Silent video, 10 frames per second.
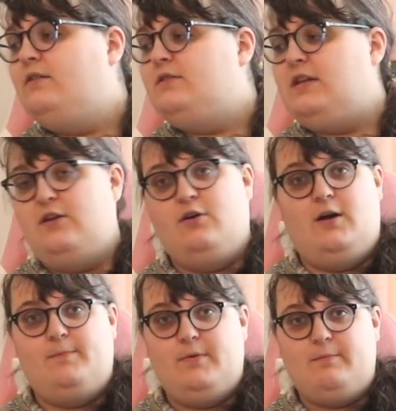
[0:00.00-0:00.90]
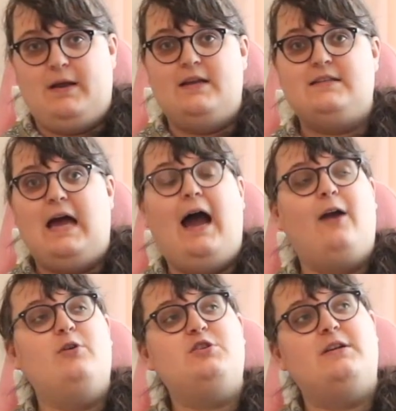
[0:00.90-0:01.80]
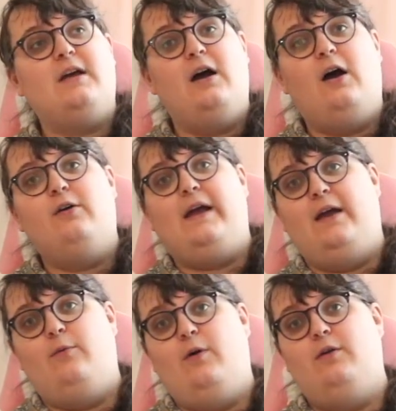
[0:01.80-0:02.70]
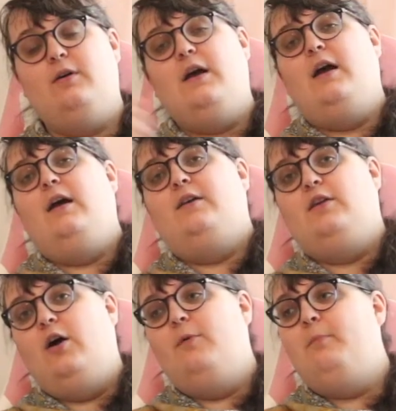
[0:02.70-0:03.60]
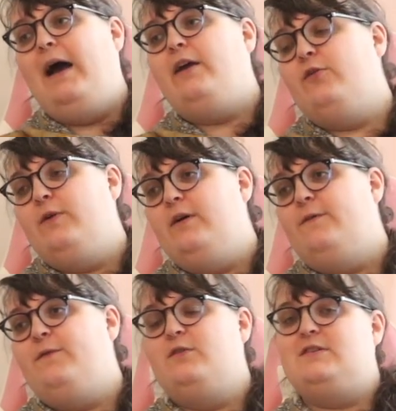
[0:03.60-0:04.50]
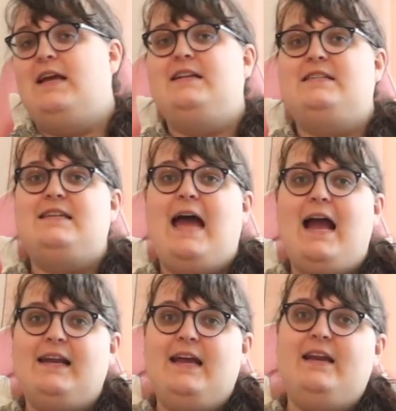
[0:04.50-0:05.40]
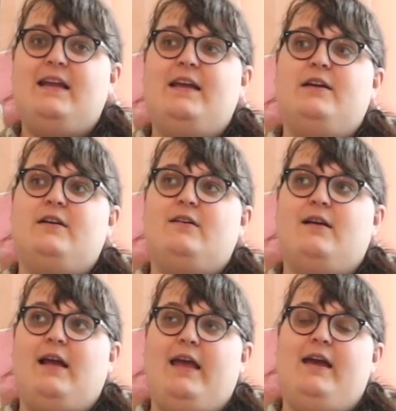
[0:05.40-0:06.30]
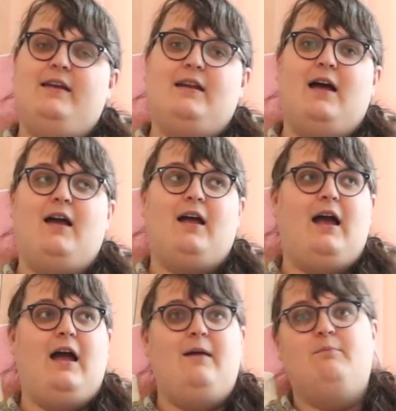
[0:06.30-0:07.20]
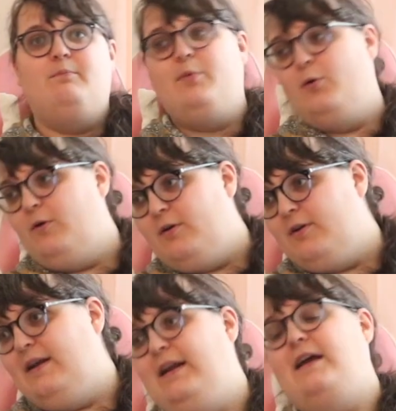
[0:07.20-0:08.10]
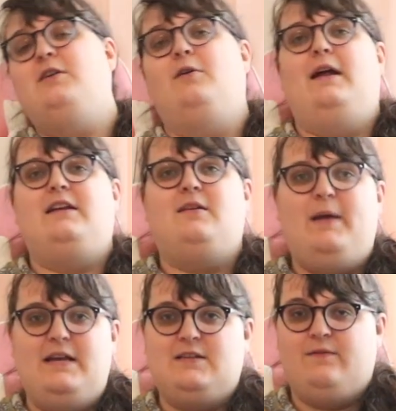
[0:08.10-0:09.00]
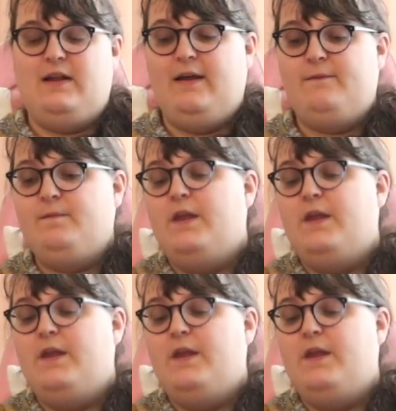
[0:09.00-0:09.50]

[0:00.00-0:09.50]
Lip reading: to Europe, because I originally thought, okay, well, you know, my career feels like it's stagnating here and I'm bored and I don't like the pace of life.